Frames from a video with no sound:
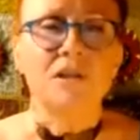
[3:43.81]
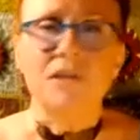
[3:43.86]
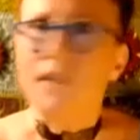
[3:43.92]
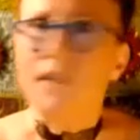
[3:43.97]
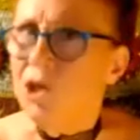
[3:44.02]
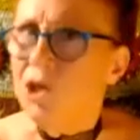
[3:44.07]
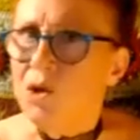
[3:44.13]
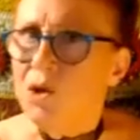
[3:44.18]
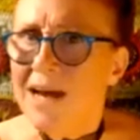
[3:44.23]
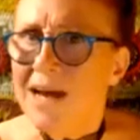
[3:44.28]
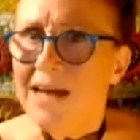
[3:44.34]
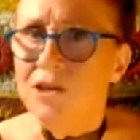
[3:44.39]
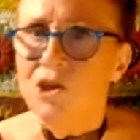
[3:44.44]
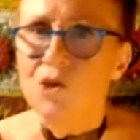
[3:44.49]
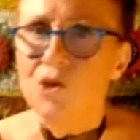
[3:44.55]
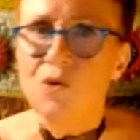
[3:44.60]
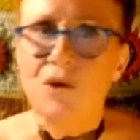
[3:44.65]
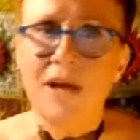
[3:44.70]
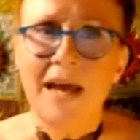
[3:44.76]
"Didn't you catch
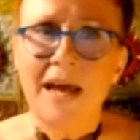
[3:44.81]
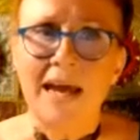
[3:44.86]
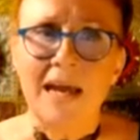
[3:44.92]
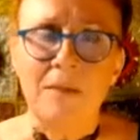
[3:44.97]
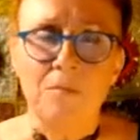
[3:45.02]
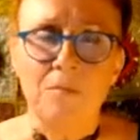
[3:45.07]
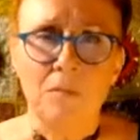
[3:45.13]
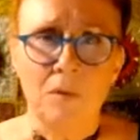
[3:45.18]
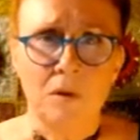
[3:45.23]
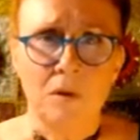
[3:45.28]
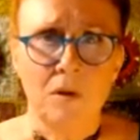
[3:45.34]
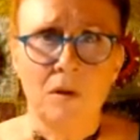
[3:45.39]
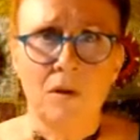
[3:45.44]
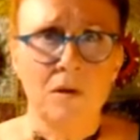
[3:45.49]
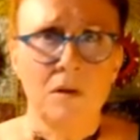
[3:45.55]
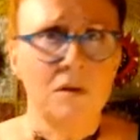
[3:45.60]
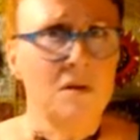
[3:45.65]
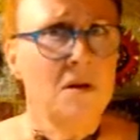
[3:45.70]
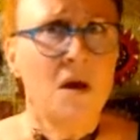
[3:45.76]
your name?"
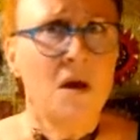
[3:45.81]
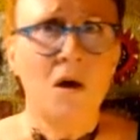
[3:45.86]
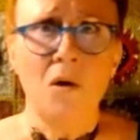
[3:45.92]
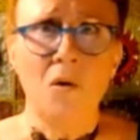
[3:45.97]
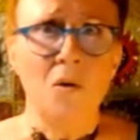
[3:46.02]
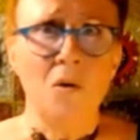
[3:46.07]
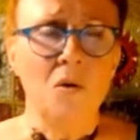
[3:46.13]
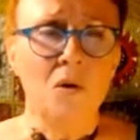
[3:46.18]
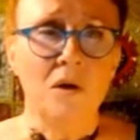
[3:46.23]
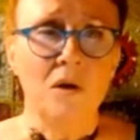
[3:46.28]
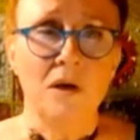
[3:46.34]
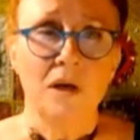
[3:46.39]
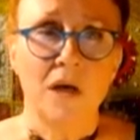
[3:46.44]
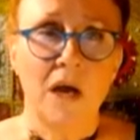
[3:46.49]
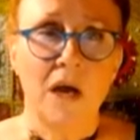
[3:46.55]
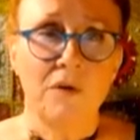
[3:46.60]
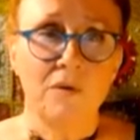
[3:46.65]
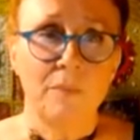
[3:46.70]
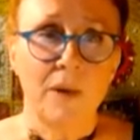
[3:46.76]
"No,"
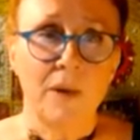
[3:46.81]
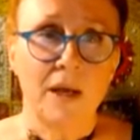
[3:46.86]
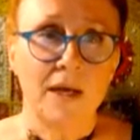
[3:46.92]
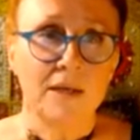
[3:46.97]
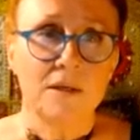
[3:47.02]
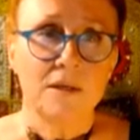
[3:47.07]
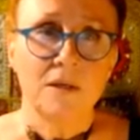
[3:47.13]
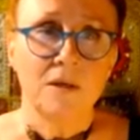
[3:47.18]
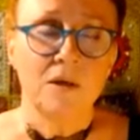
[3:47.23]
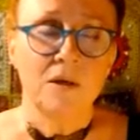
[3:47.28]
I replied.